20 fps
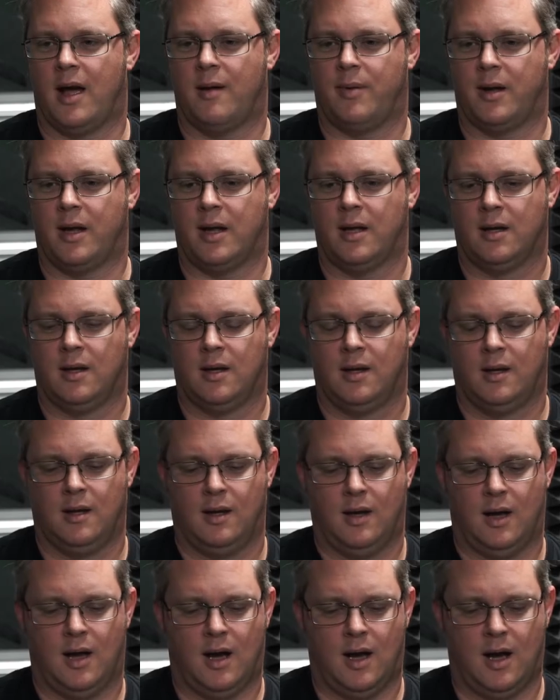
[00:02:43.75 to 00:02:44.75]
happy,
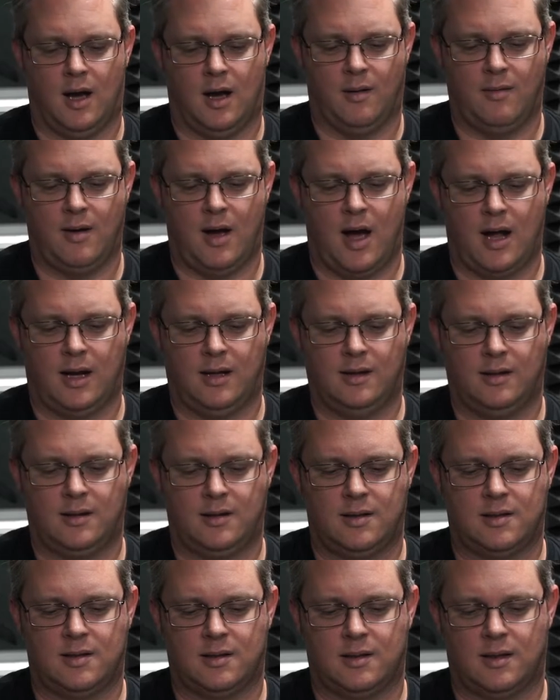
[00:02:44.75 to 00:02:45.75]
uh,
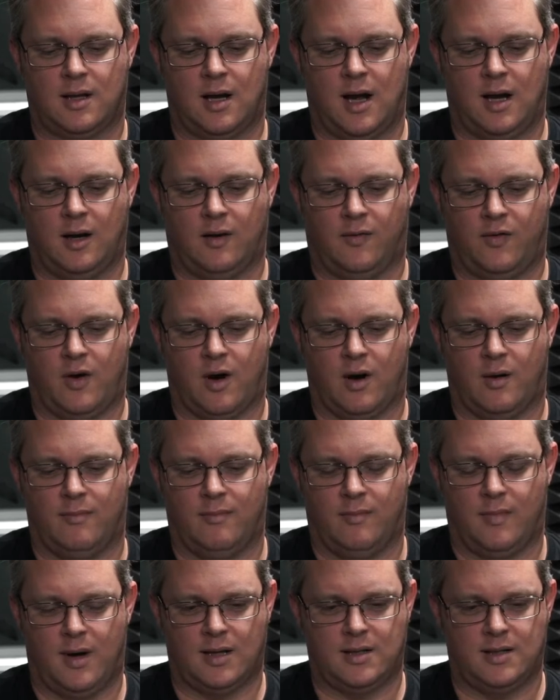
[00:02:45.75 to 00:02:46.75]
and and
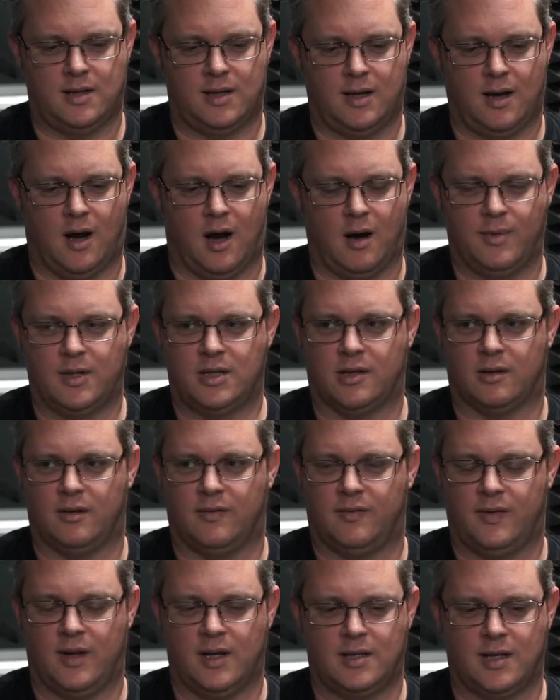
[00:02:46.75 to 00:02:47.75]
Ofcom, as the arbiter
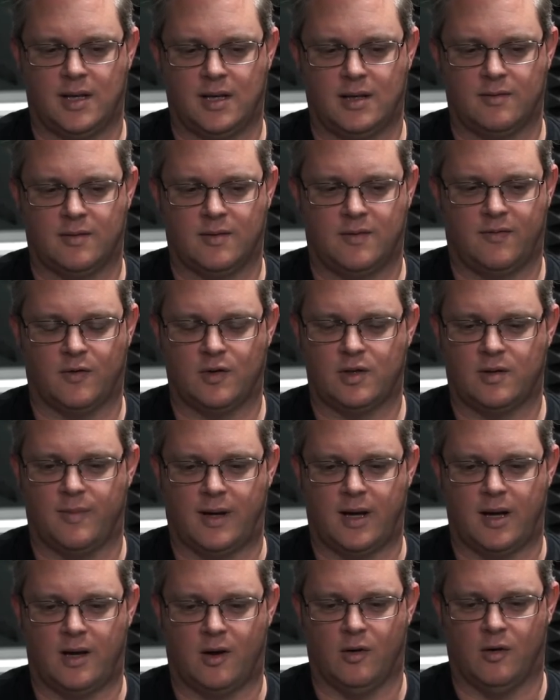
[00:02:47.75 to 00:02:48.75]
of these things, was forced to
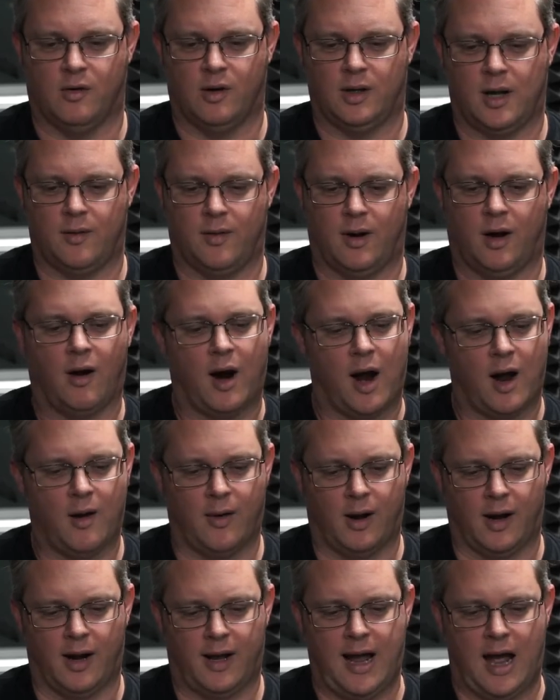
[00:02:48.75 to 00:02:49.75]
make a call, and they went, "All right,
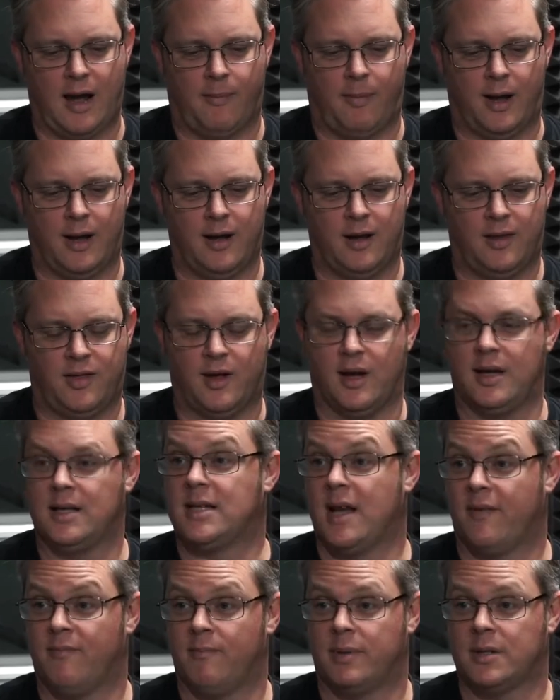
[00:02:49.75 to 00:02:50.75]
we're going to cap it at
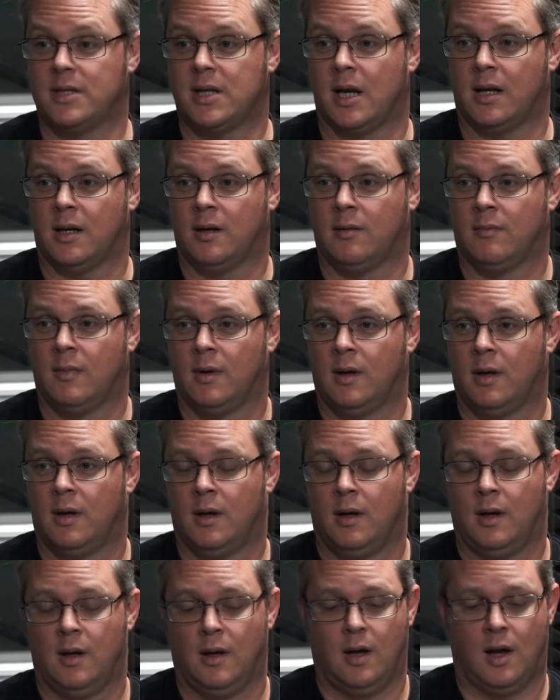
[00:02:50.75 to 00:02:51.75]
thirty-seven percent."
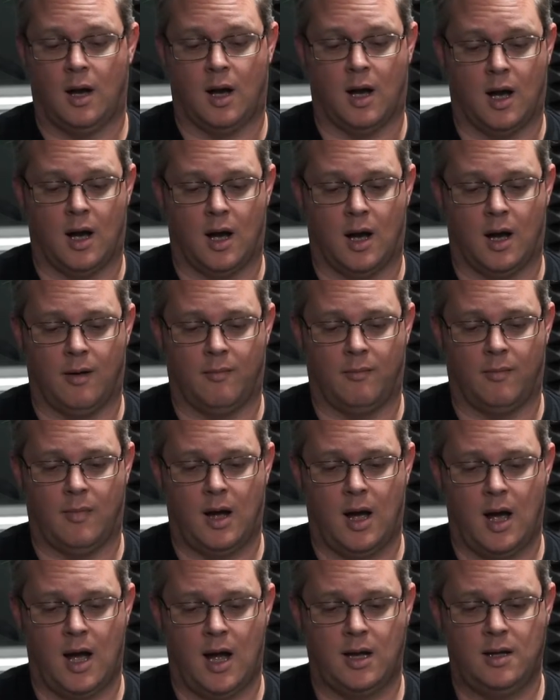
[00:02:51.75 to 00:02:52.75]
Um,
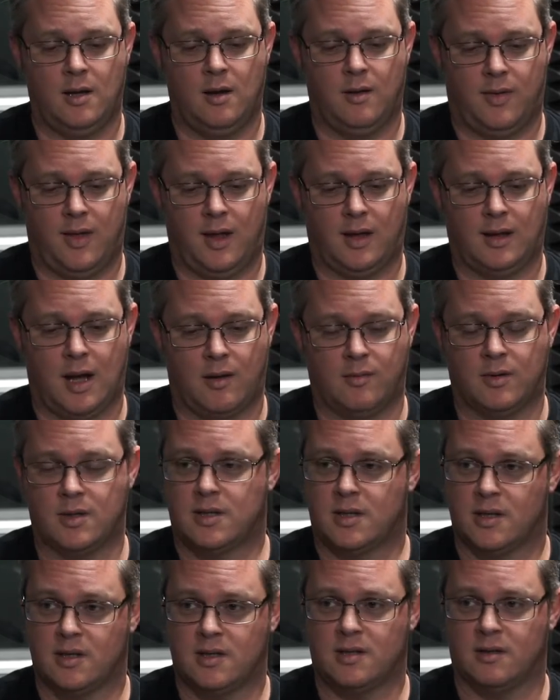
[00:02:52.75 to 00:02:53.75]
and you'd think that
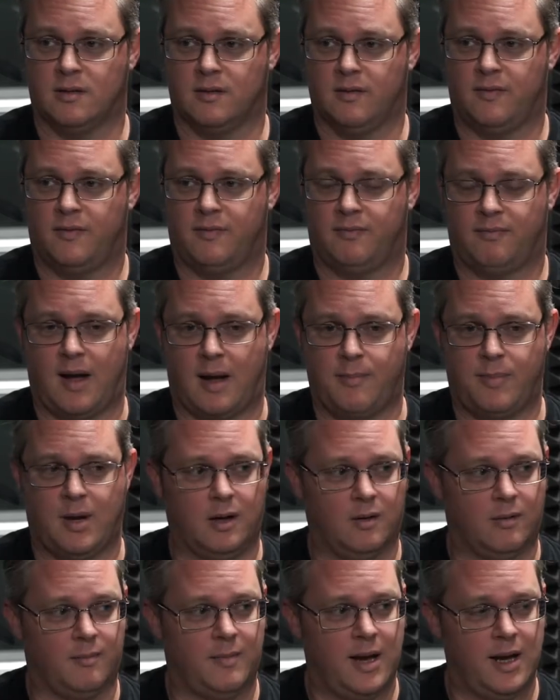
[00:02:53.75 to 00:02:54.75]
was a sort of happy
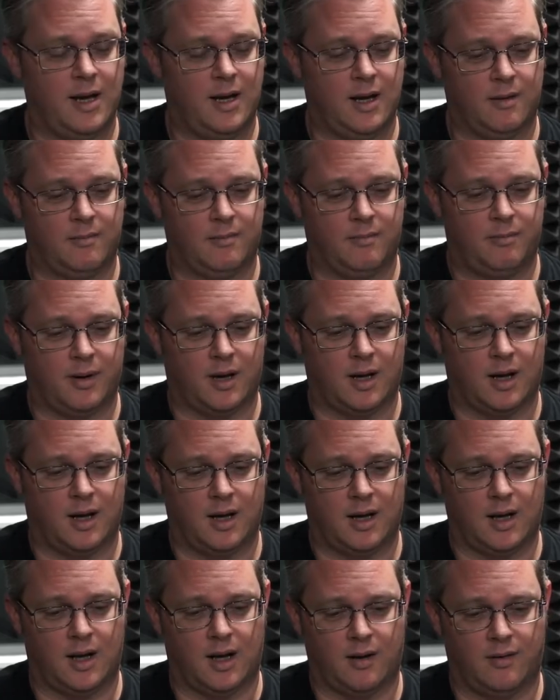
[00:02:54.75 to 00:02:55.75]
little medium,
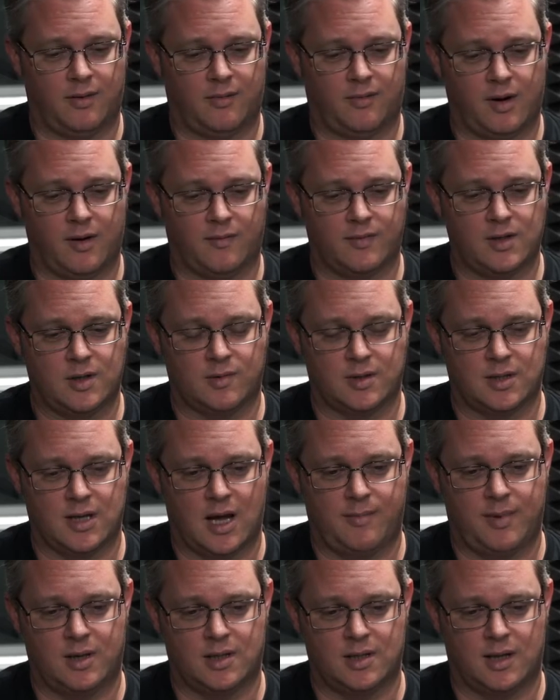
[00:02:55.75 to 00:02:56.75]
but you know, three obviously wasn't
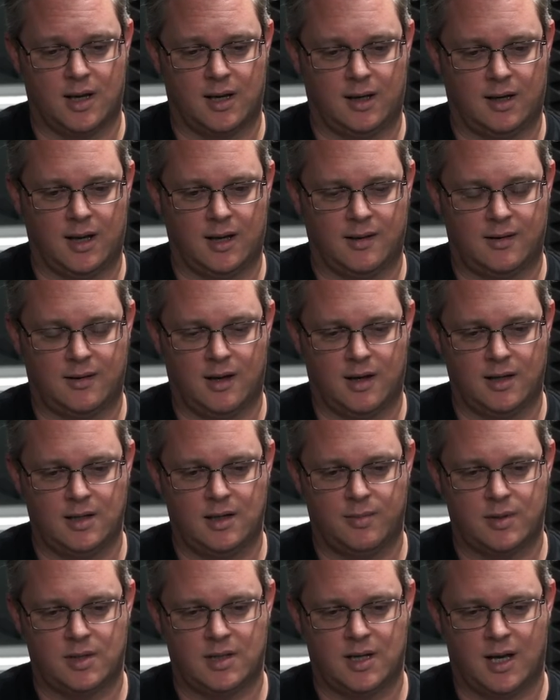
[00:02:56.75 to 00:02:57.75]
happy because it didn't get
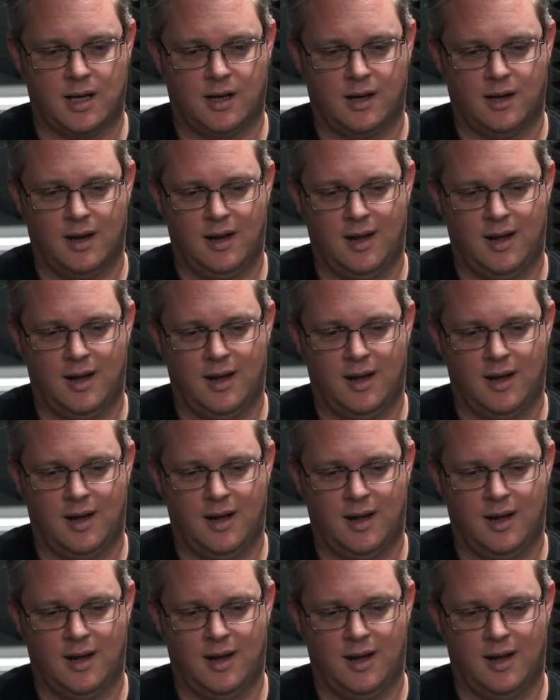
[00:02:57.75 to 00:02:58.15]
thirty percent.